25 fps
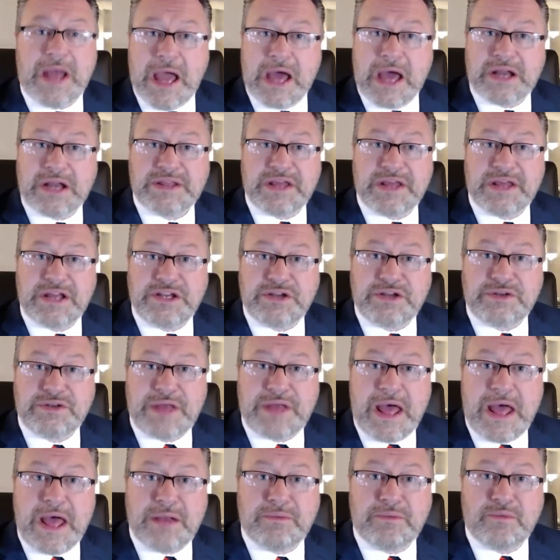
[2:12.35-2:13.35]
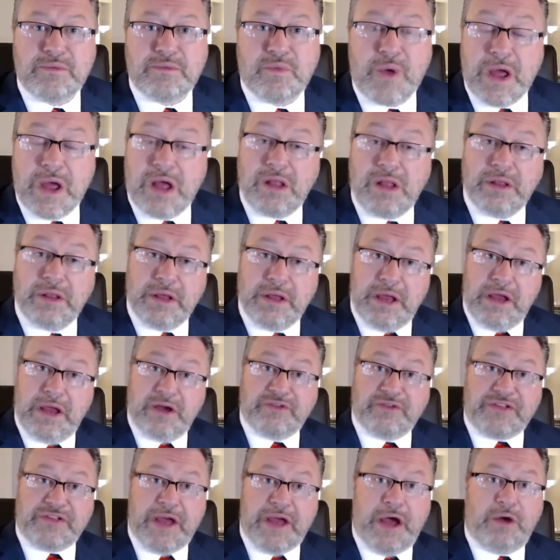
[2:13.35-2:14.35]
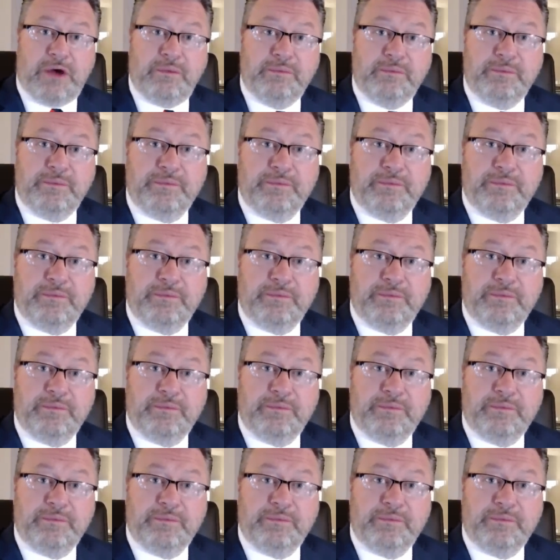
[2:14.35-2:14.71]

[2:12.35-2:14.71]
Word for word: how did they do that well here's how